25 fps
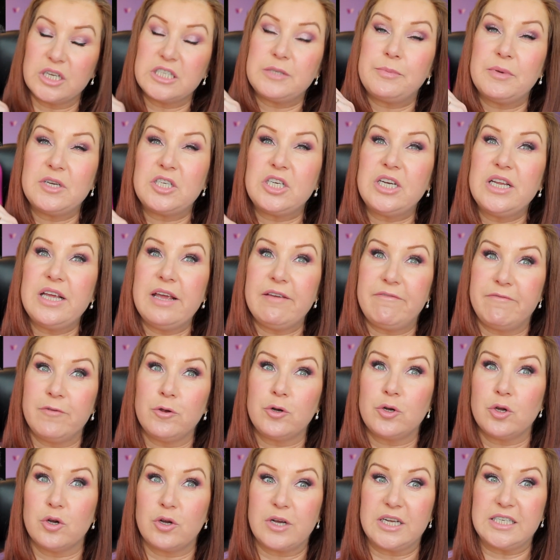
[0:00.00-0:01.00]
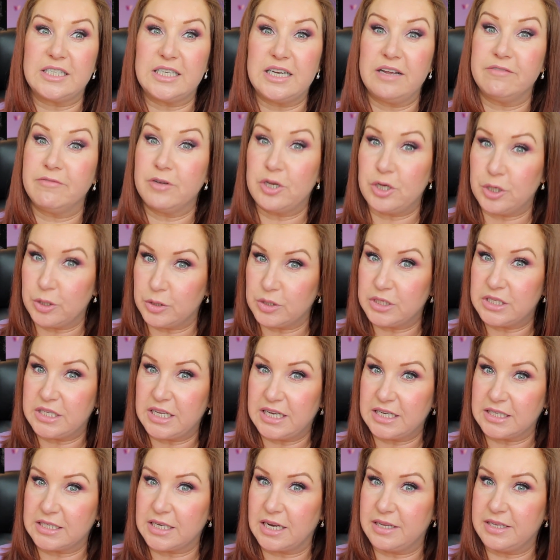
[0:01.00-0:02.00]
especially if your dog has never used
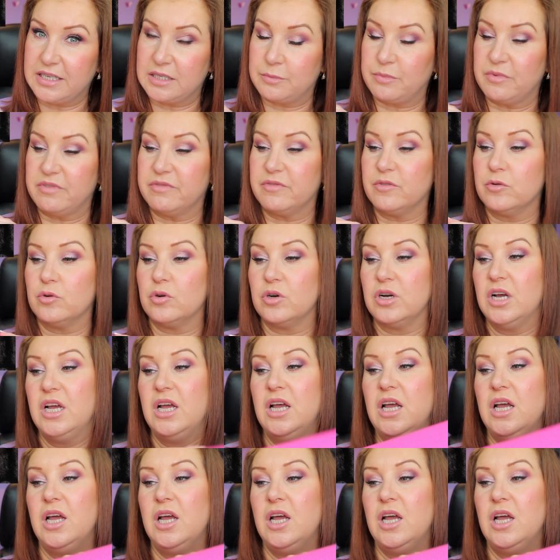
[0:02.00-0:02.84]
things like this before.